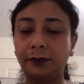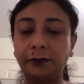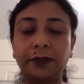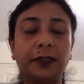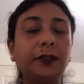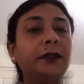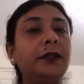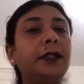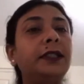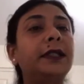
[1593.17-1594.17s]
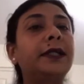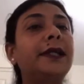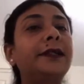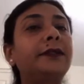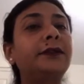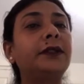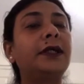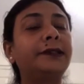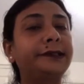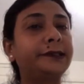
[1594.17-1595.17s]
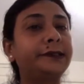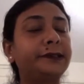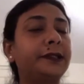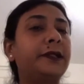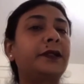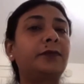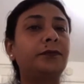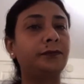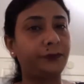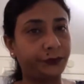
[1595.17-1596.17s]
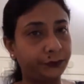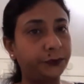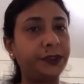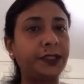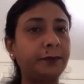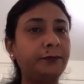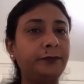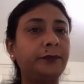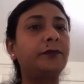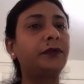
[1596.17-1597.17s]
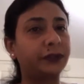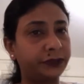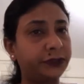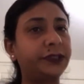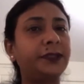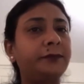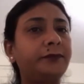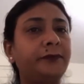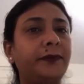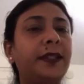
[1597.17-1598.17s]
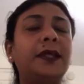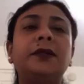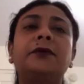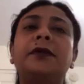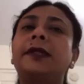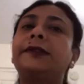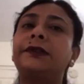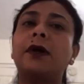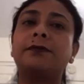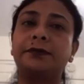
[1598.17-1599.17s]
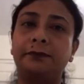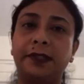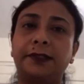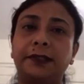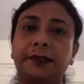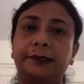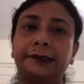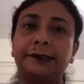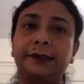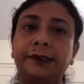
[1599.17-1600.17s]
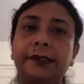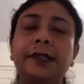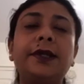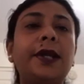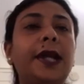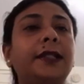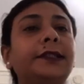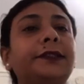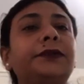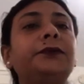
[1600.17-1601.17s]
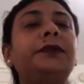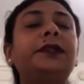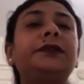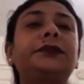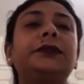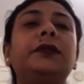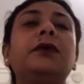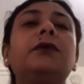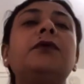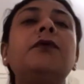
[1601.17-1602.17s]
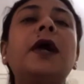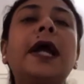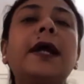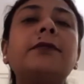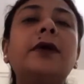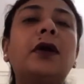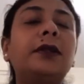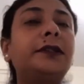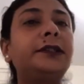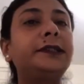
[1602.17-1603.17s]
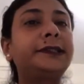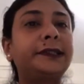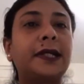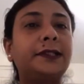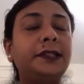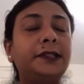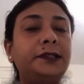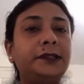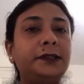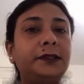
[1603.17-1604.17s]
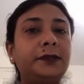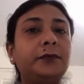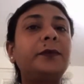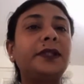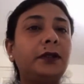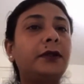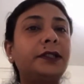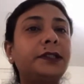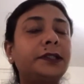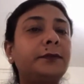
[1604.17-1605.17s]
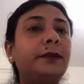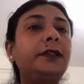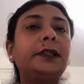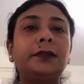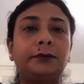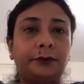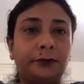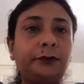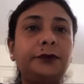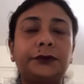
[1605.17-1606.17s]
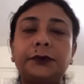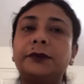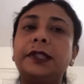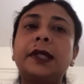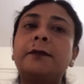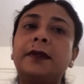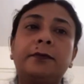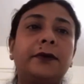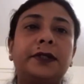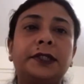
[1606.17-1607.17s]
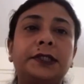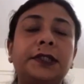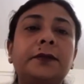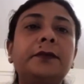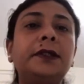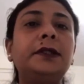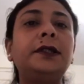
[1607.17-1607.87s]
Okay, the correct answers are sodium, potassium. They are known as soft metals. And the students who have already studied periodic table, you know, sodium and potassium,